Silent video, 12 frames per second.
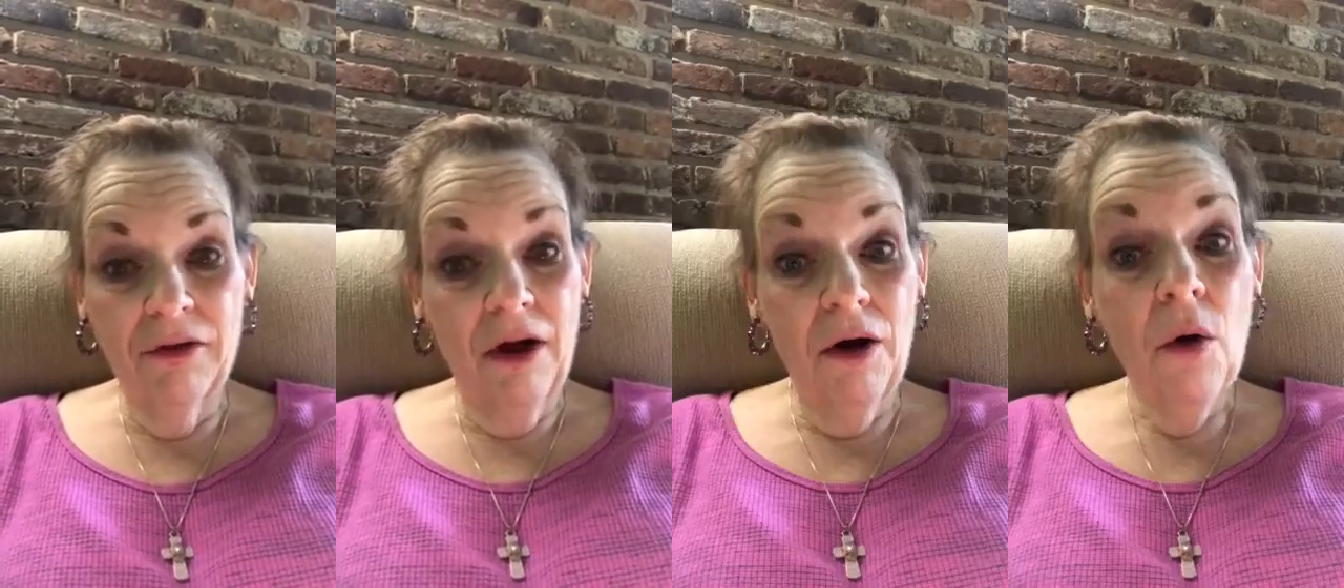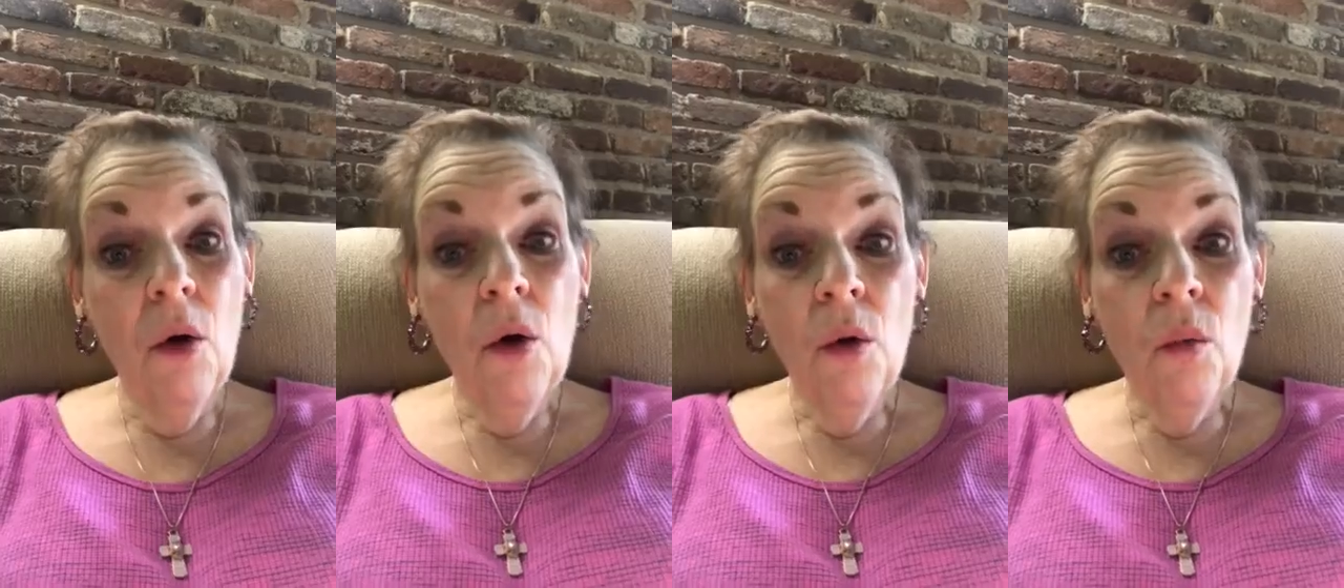got
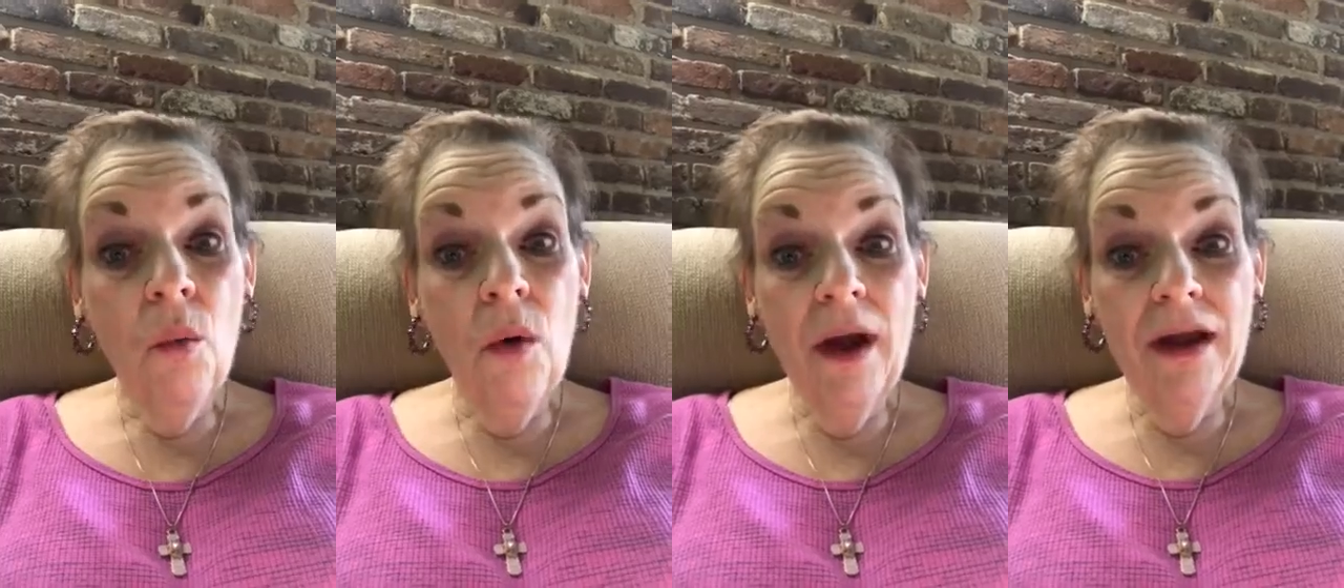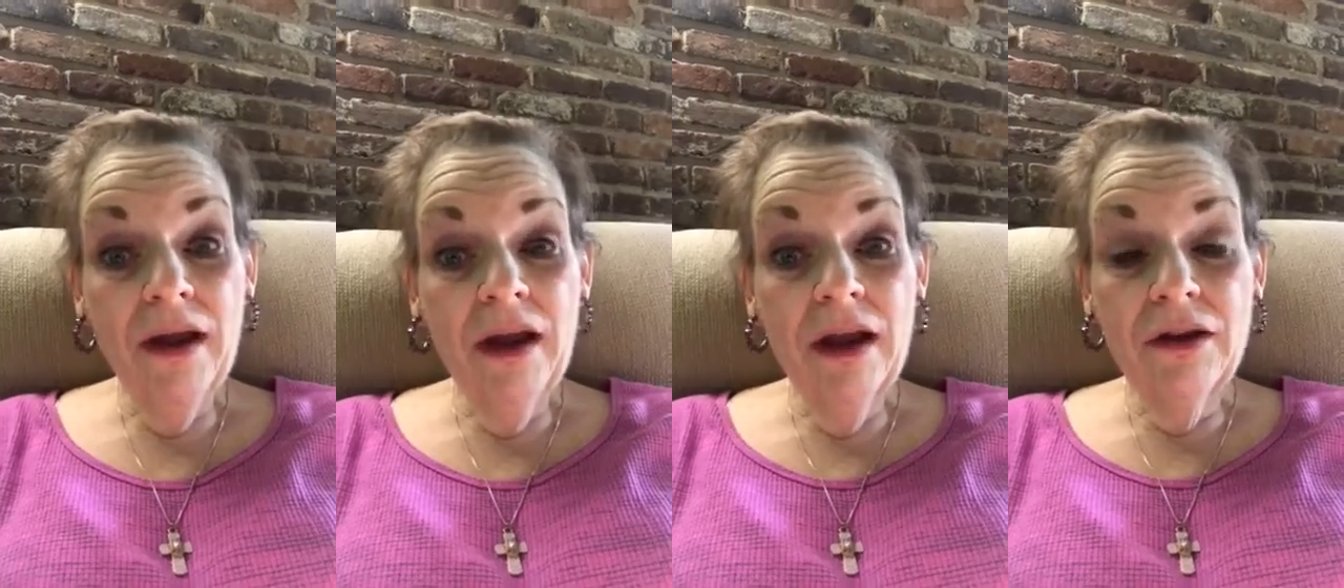
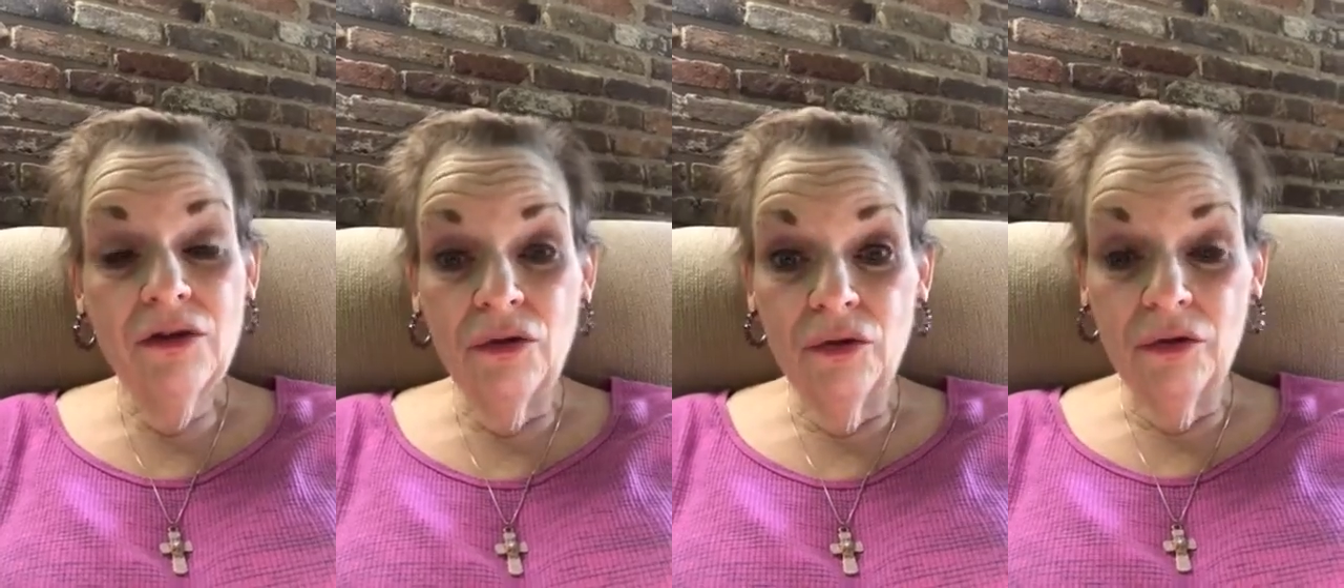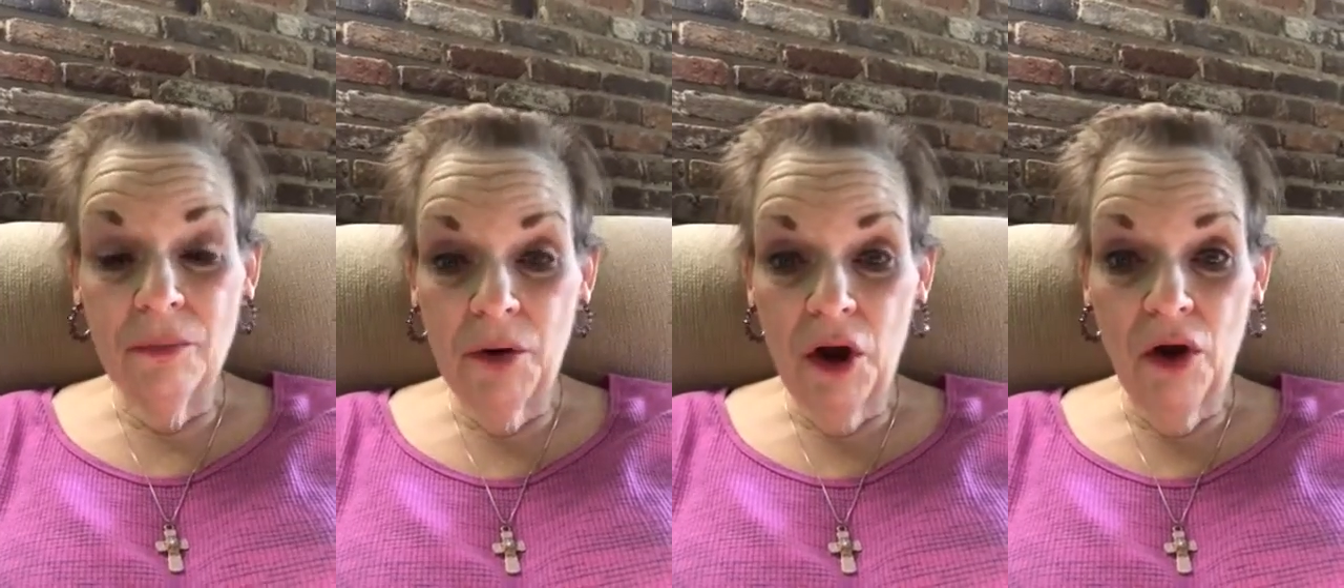way too
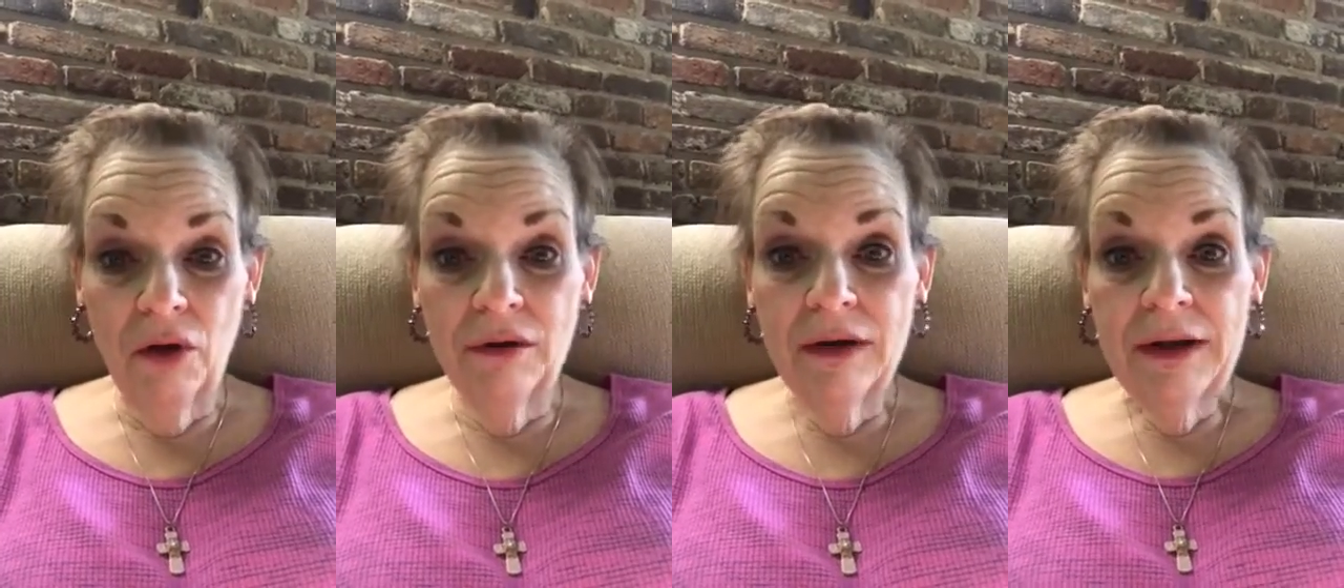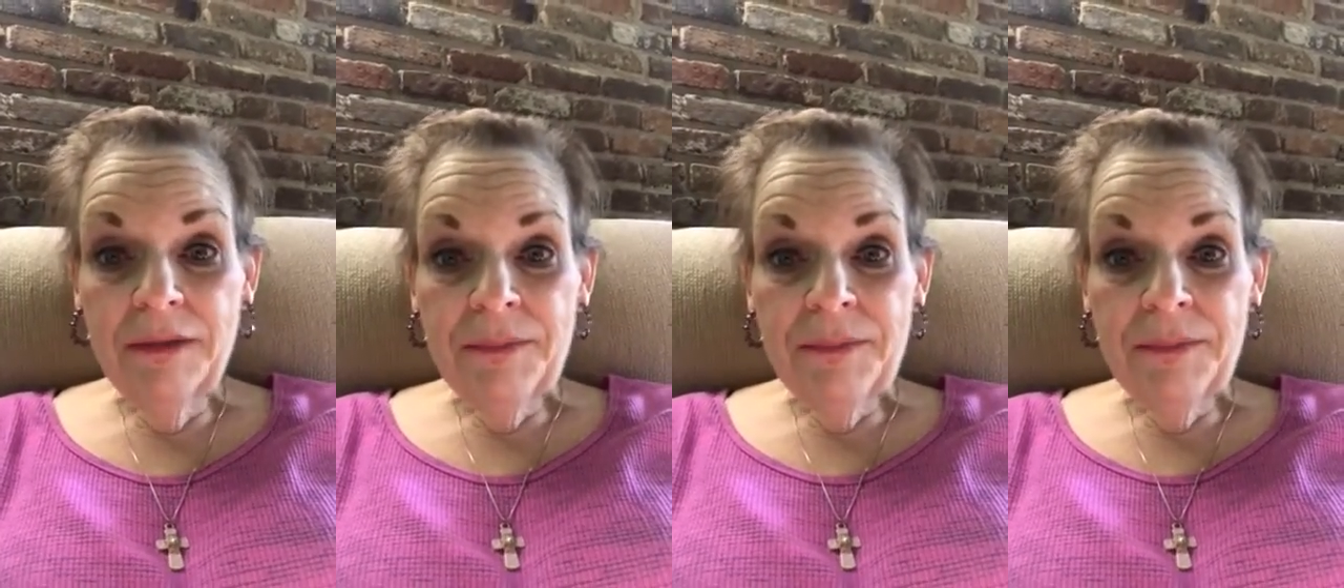small,